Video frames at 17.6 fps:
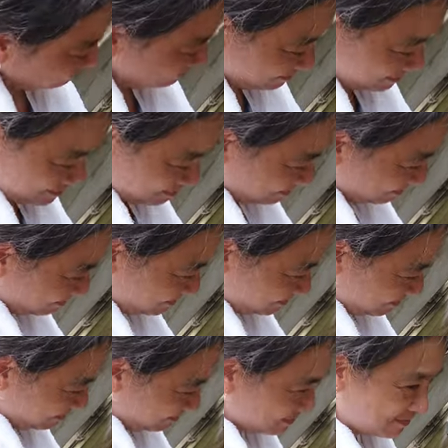It's very
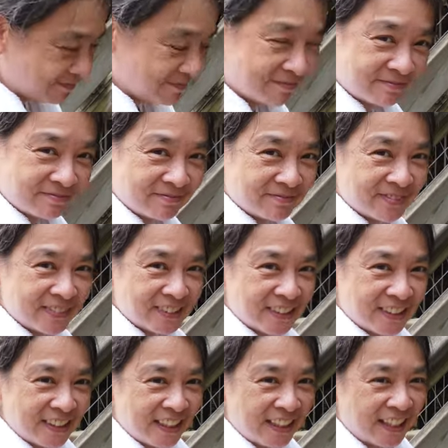still and it's very
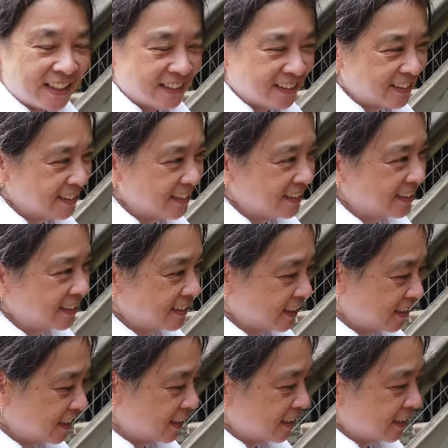humid. Although the
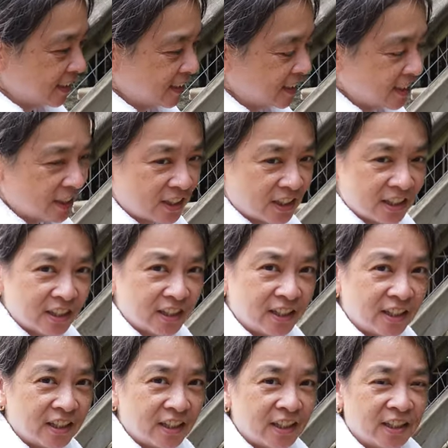temperature is not that
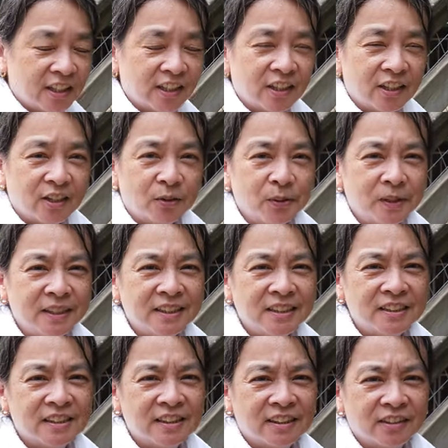high, but it's really
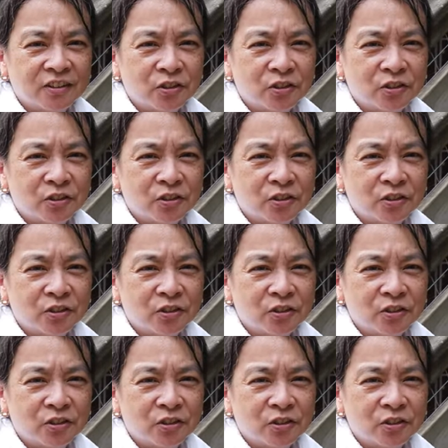humid.